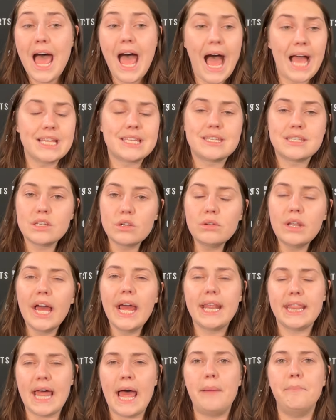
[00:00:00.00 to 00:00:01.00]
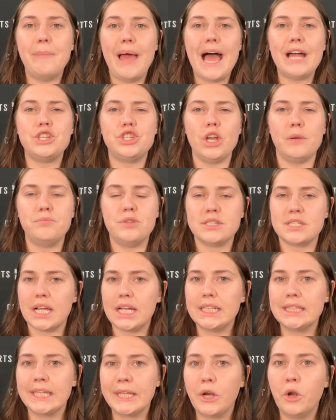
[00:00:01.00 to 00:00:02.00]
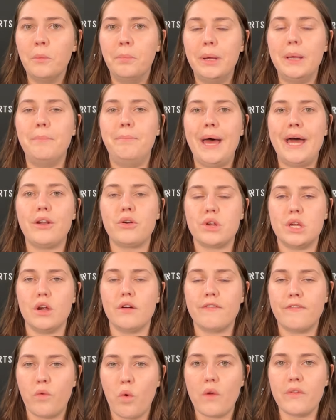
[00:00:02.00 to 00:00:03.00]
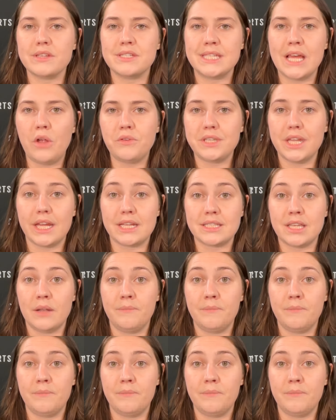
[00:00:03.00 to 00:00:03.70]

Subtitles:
I still like that matchup just a little bit better here for the Celtics.